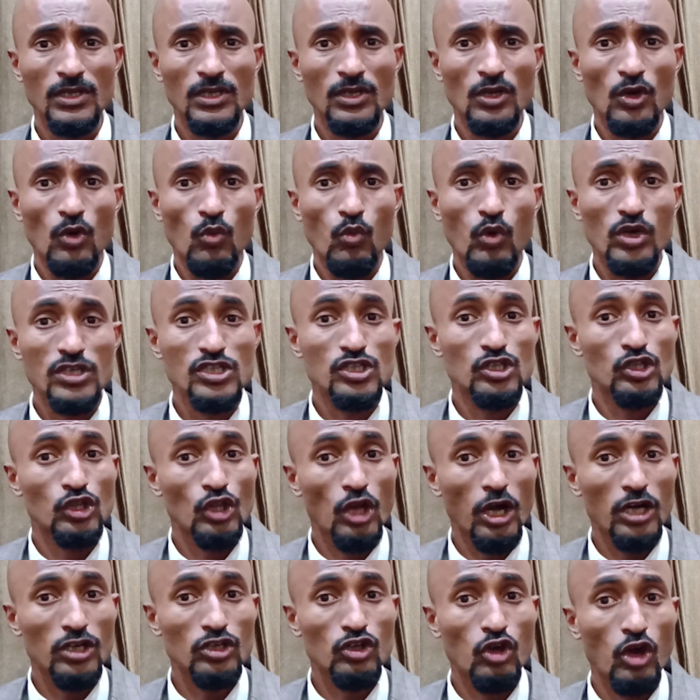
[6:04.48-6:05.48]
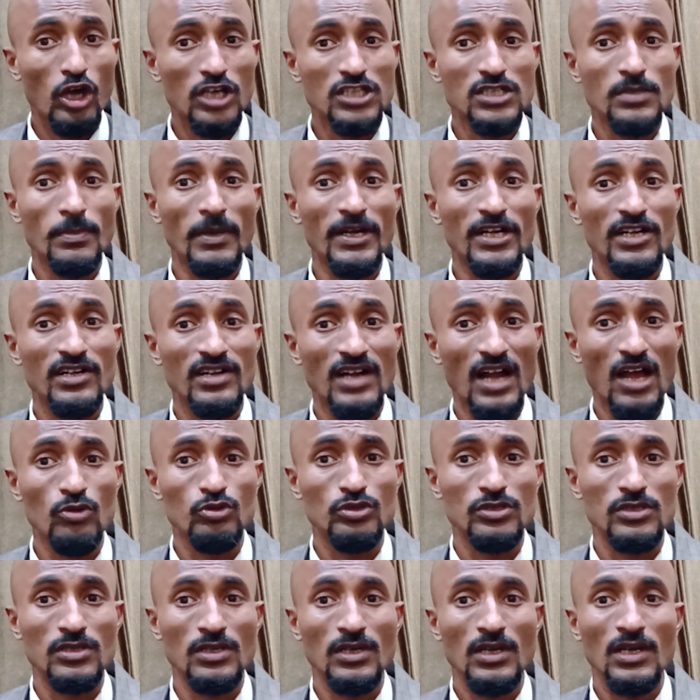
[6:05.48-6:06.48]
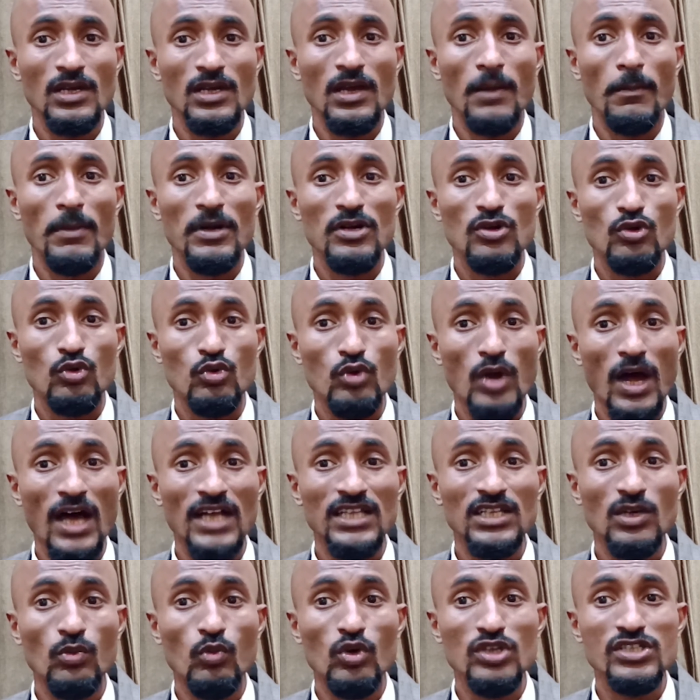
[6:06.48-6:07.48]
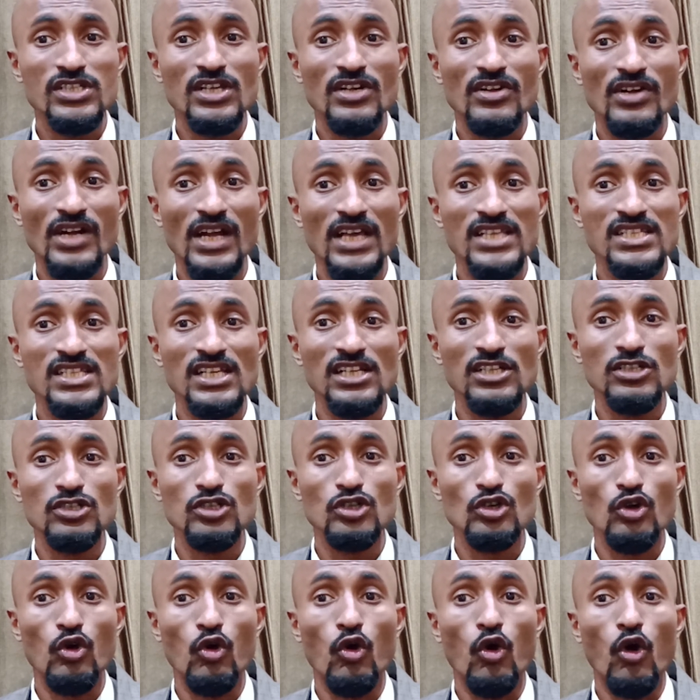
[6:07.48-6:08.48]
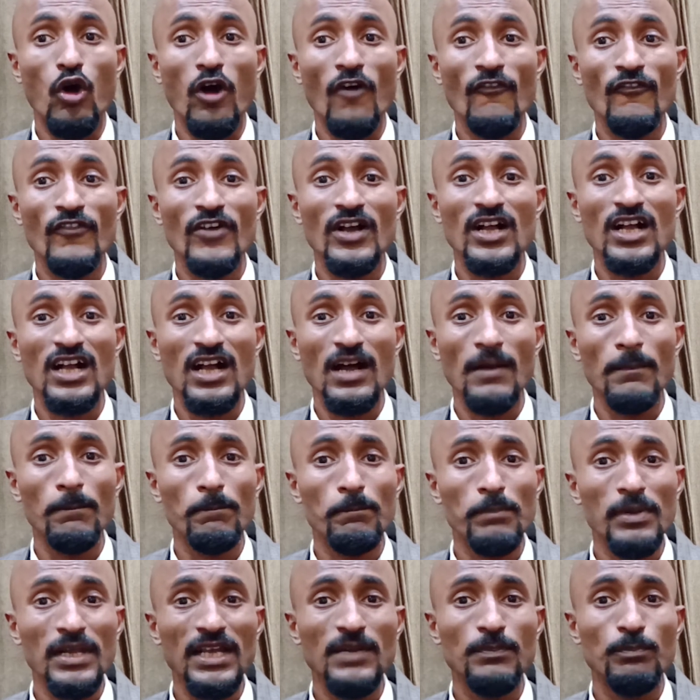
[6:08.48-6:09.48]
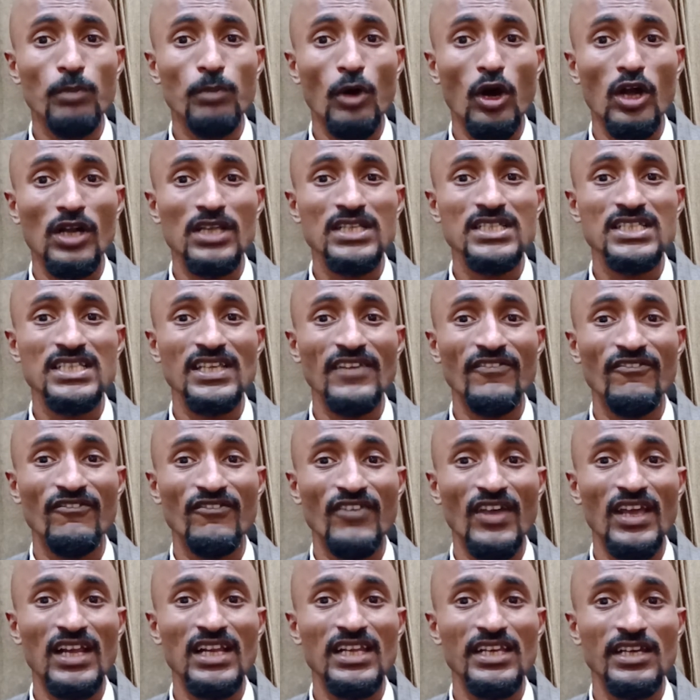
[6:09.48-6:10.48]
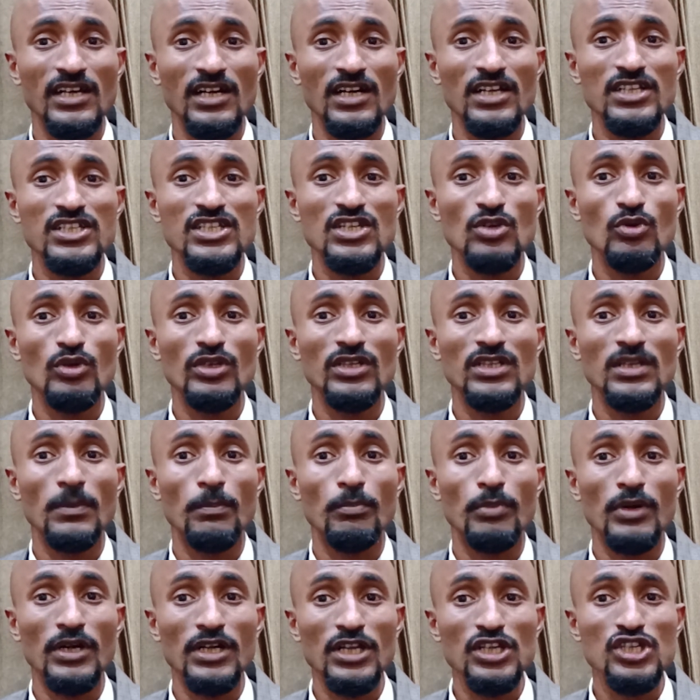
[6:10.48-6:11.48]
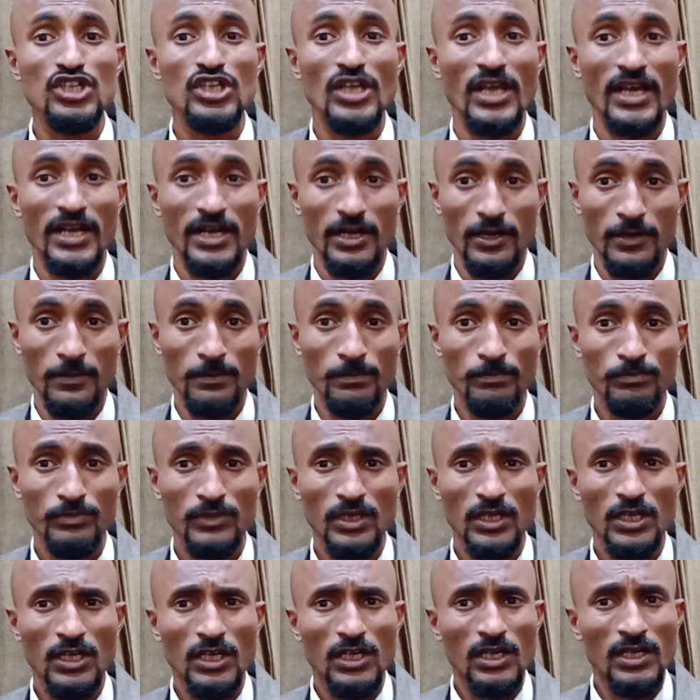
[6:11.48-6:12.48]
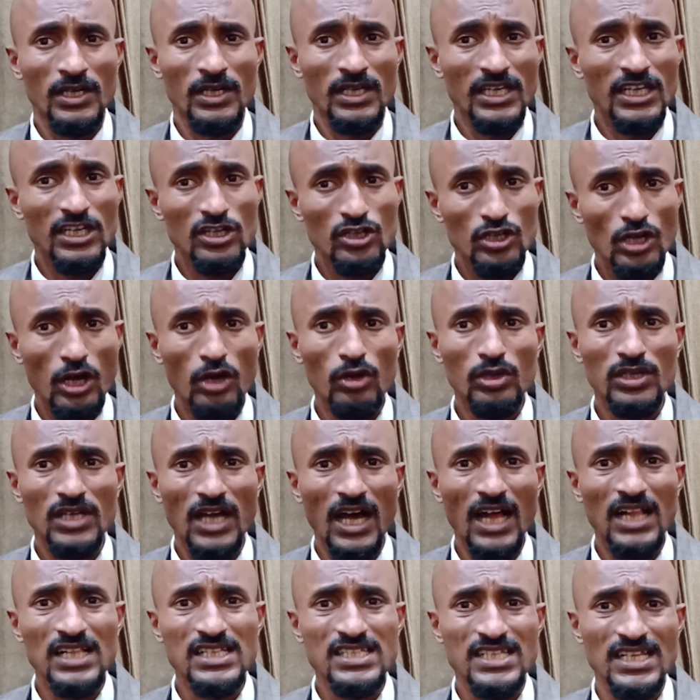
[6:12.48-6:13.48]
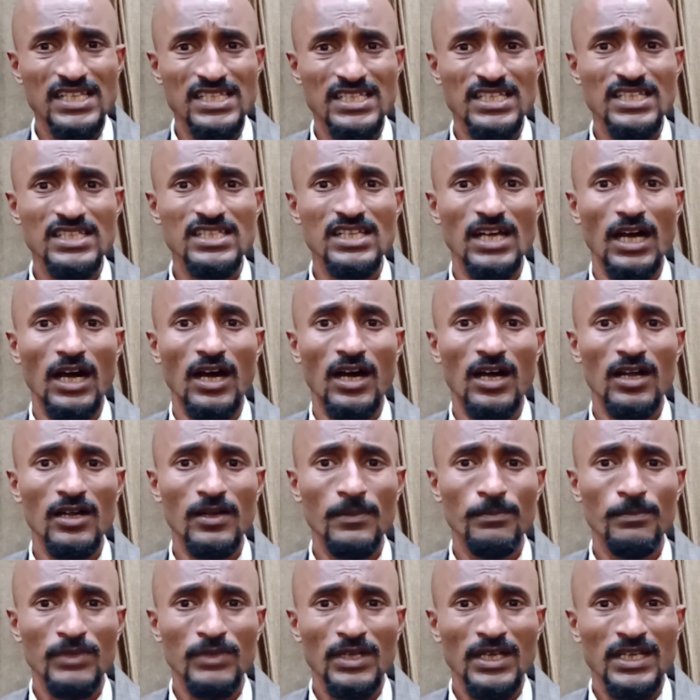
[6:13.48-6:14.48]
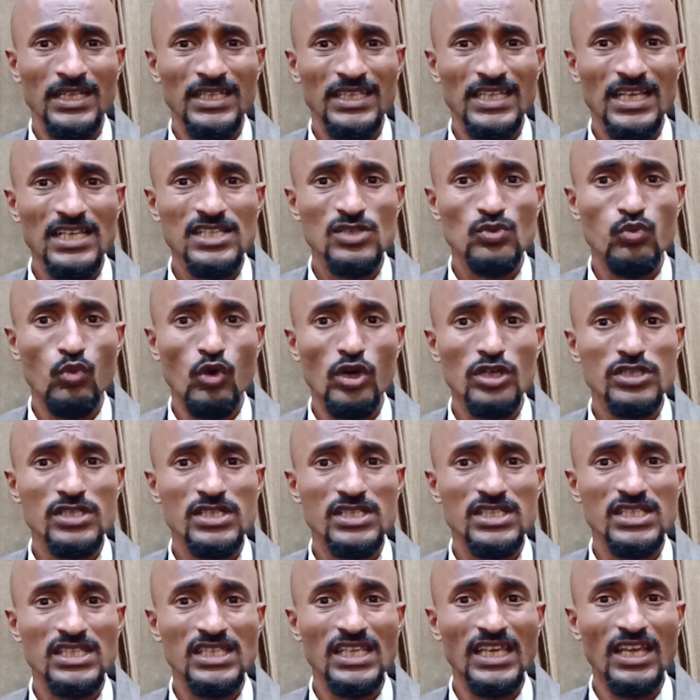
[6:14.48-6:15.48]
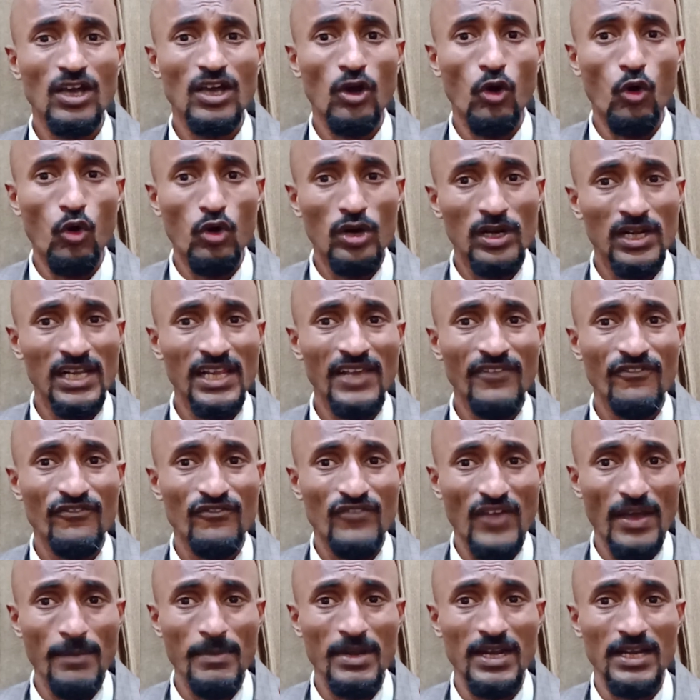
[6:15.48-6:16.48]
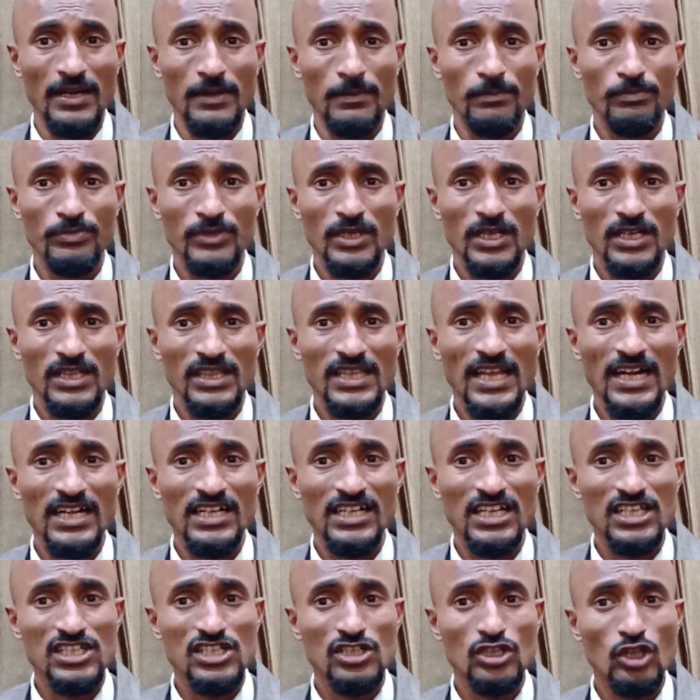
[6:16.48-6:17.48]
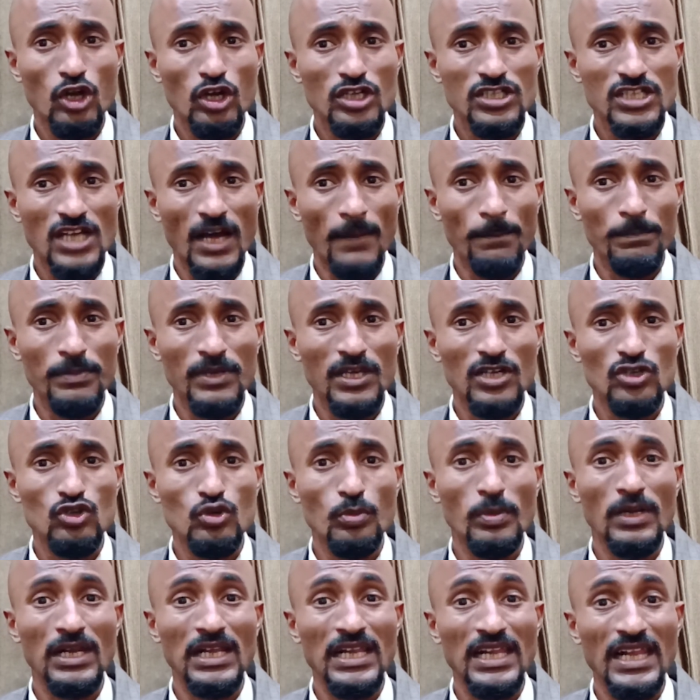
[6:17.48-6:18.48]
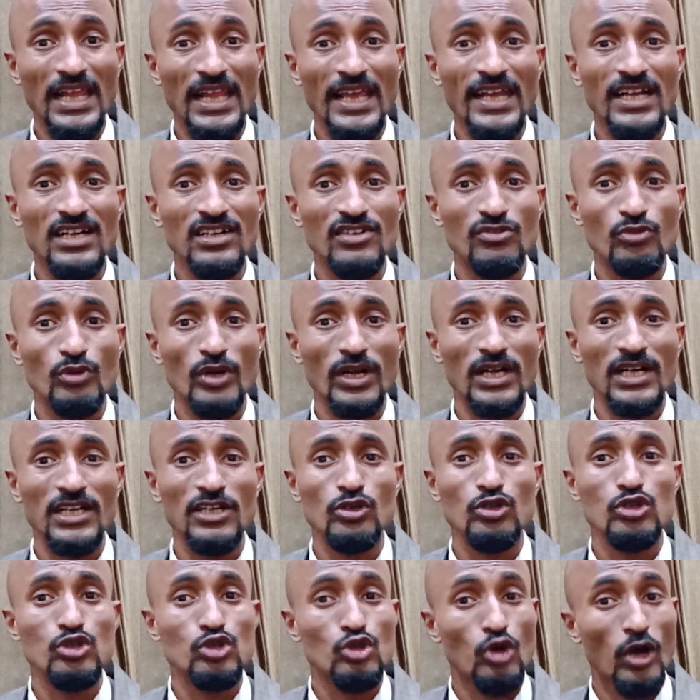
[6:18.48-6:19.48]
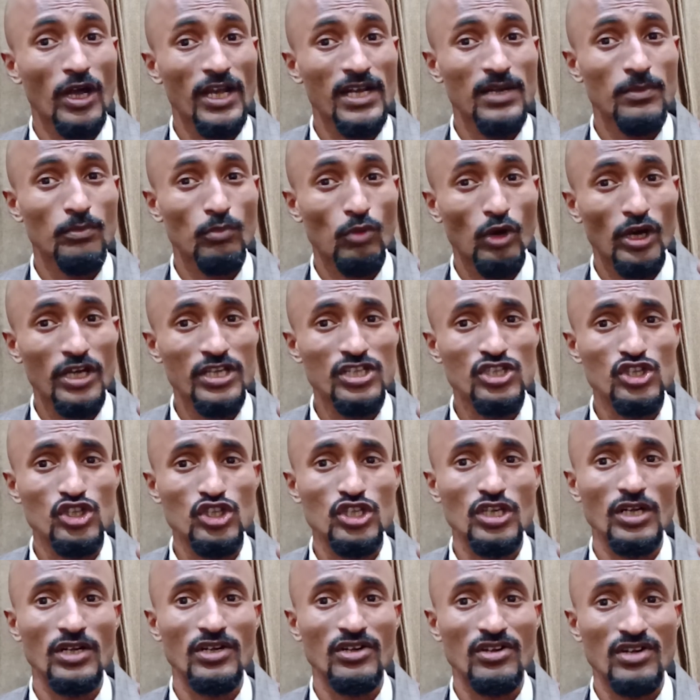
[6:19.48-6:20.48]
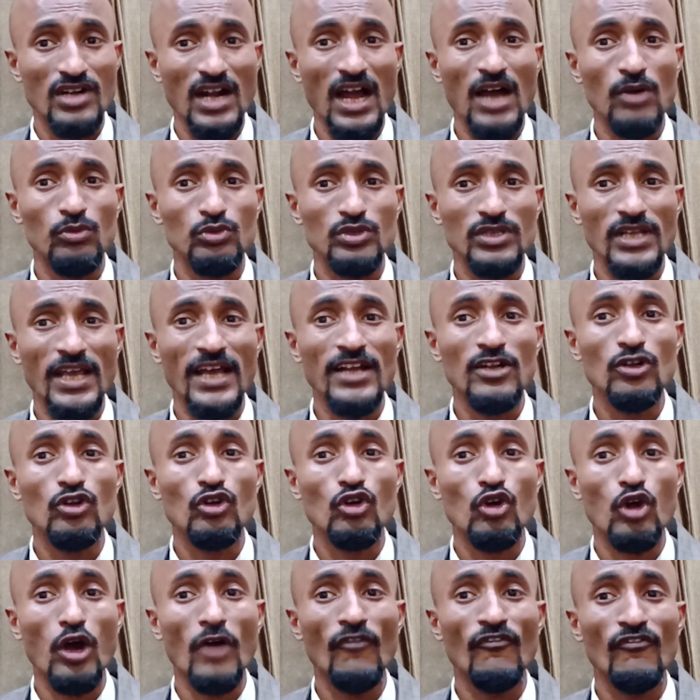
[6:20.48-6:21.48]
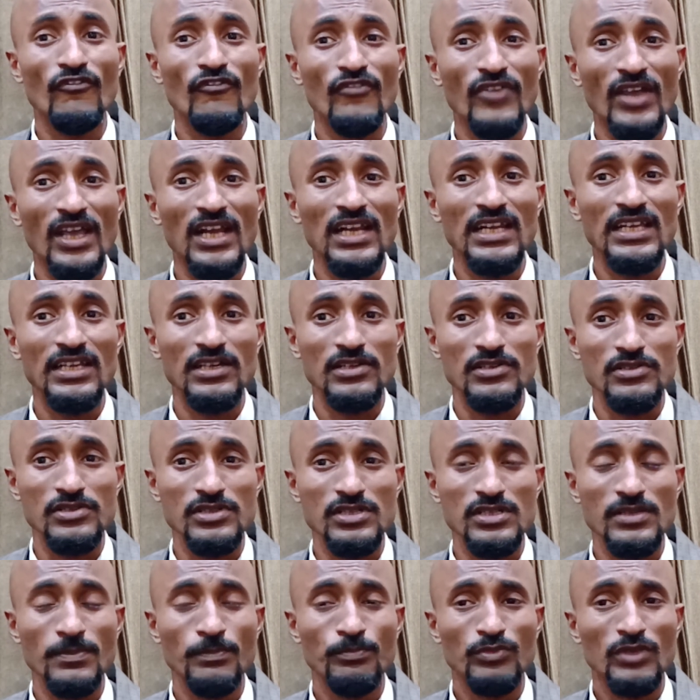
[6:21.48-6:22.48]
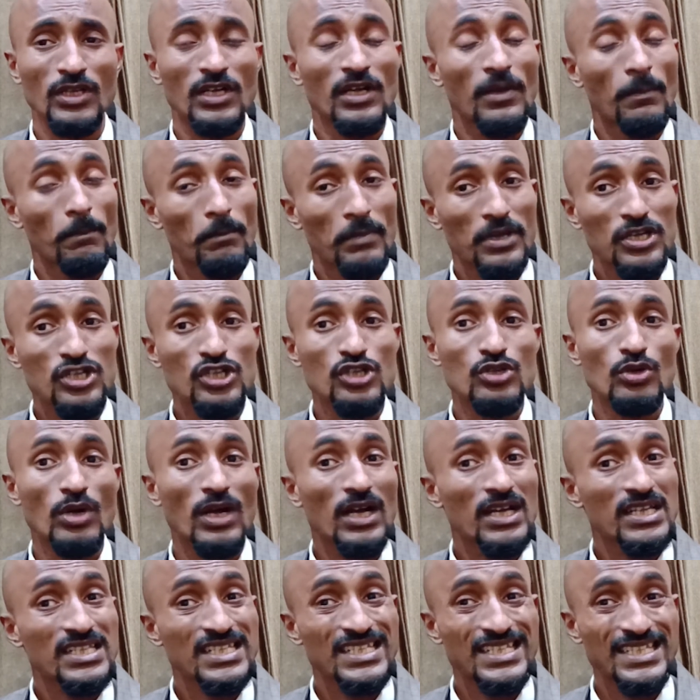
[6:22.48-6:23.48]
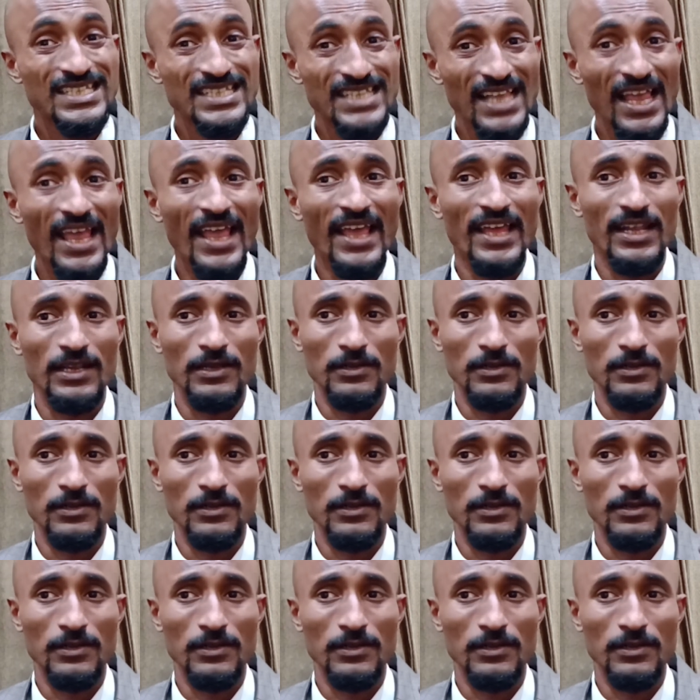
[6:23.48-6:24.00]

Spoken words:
was not caused by drought, but rather was a result of a complete policy failure during the British era. He told Al Jazeera this was the only famine that does not appear to be linked directly to soil moisture, drought and crop failures. Mishra said.